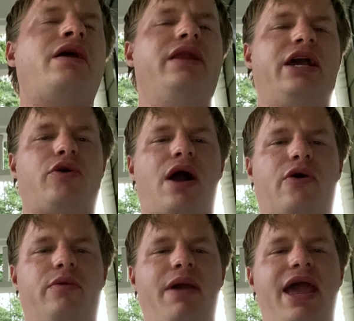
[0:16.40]

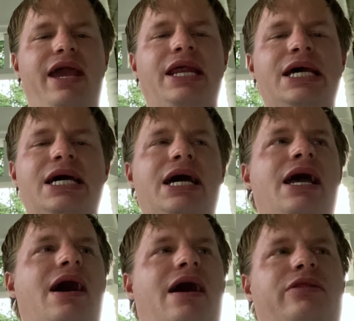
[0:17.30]
Nicaraguan made.
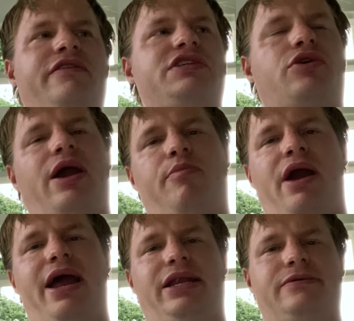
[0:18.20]
Uh, Oliva's a great
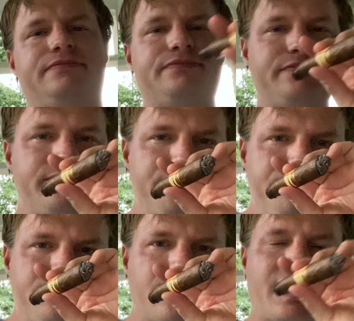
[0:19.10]
brand.
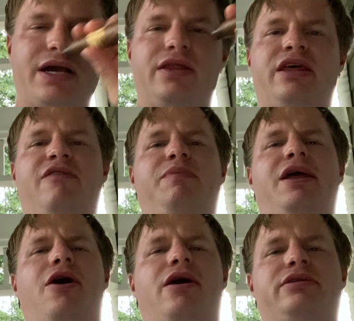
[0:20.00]
They've
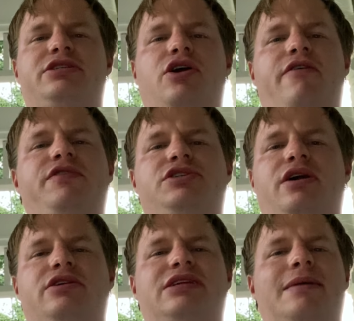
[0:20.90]
been on Cigar
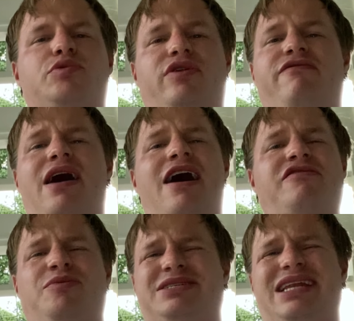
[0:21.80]
Aficionado's Top 25
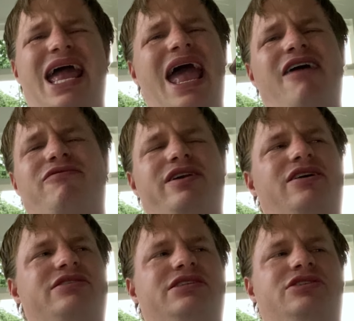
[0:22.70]
almost every
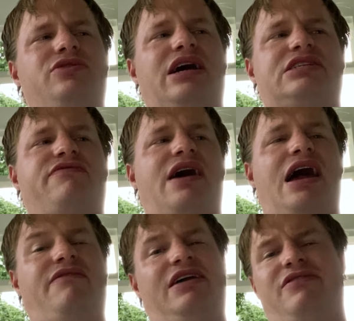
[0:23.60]
year since
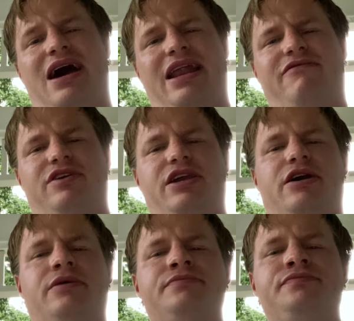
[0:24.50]
2005, if not every
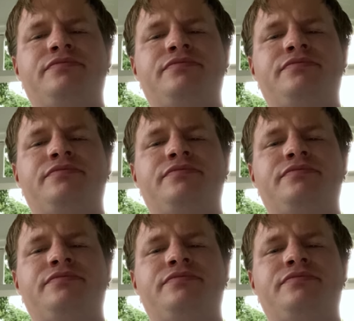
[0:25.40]
year.